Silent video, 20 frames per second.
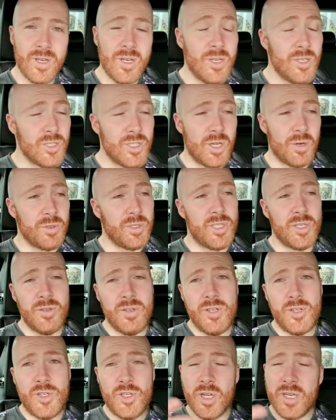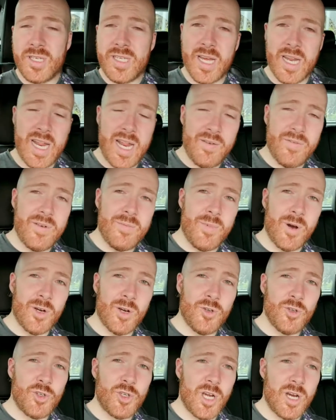So until you shut down every
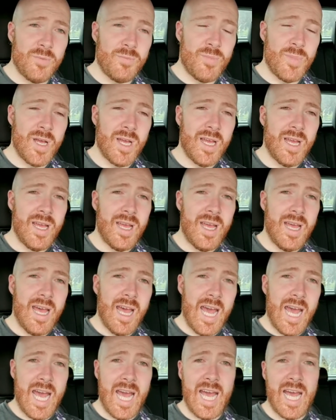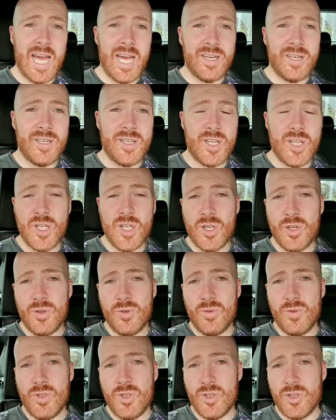bottle shop and
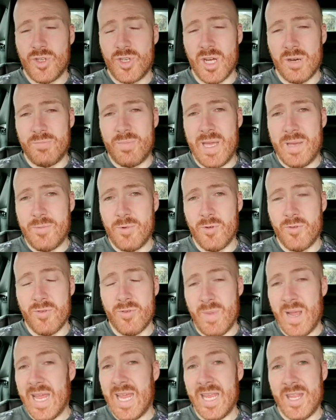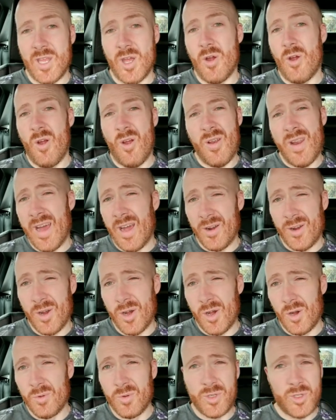you stop people from making their own
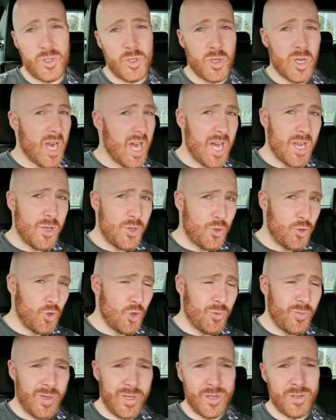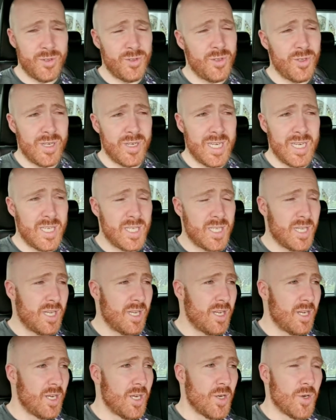alcohol, which you can't do because you need to
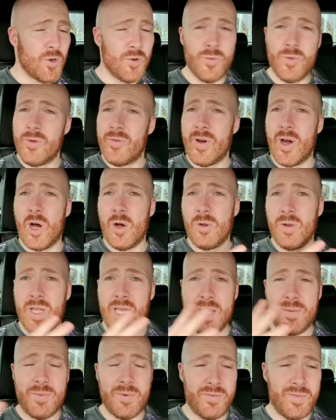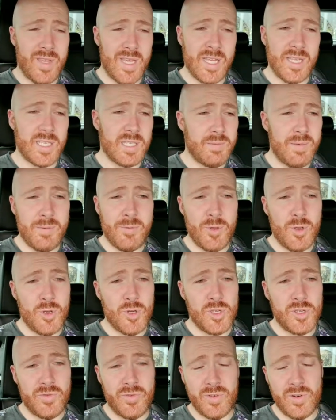remove a whole heap of things that people
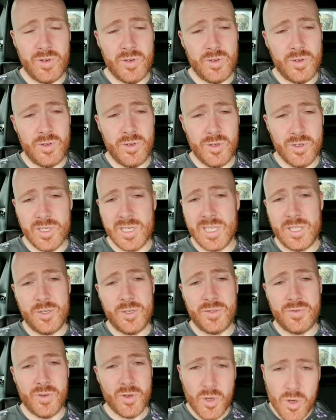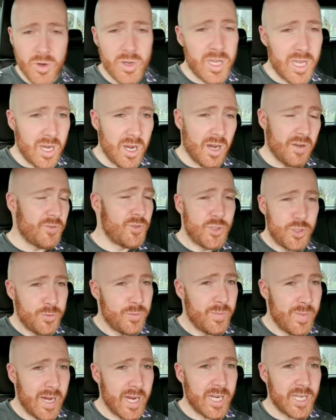usually use for cooking off
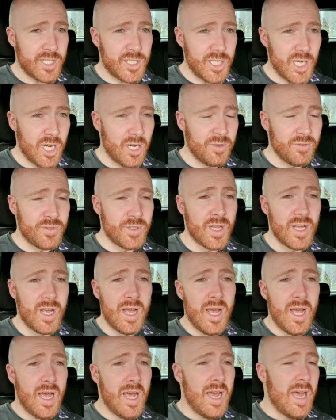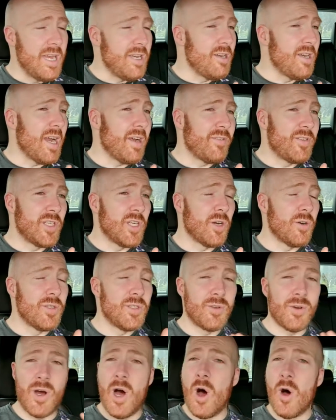supermarket shelves, and you'd have to go
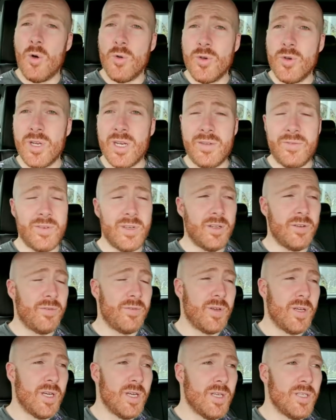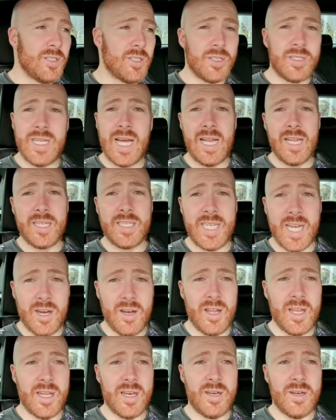into a whole new level of
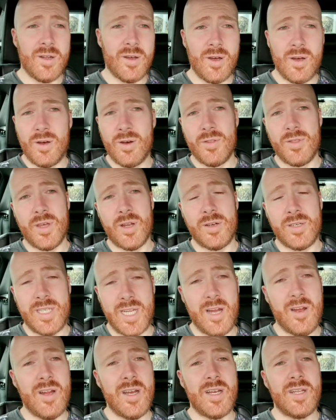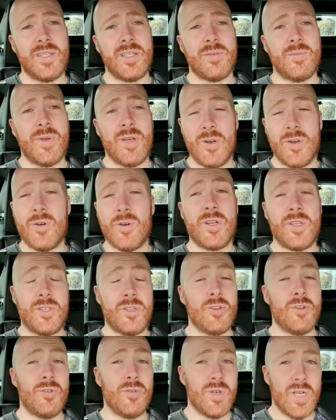totalitarian authoritarianism in order
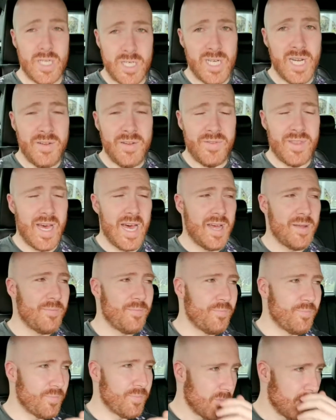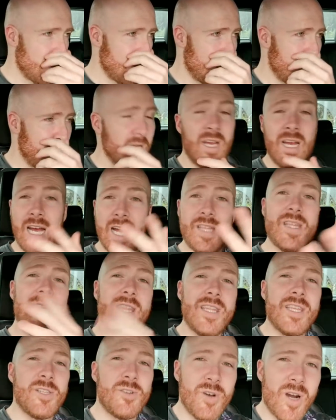to achieve that. And then
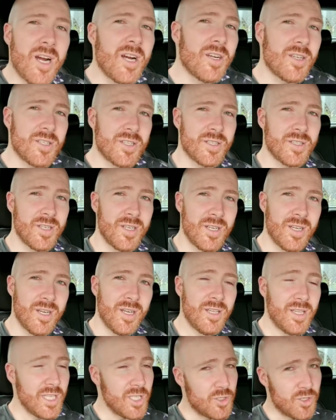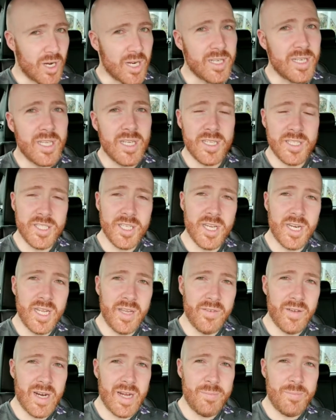there's drugs. Think drug dealers are going to
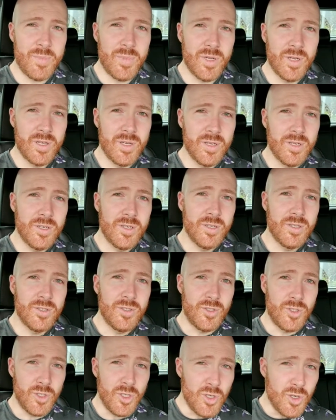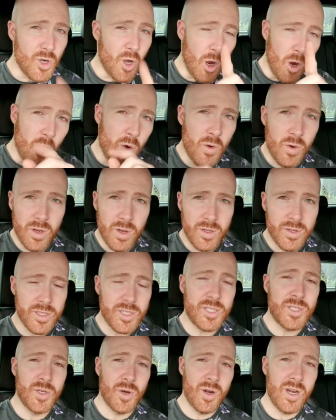give it up? Do you know the
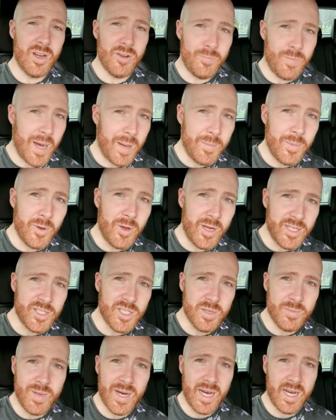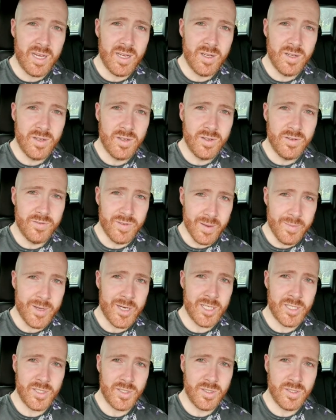story of Pablo Escobar
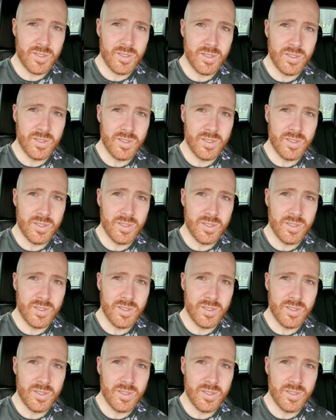feminists?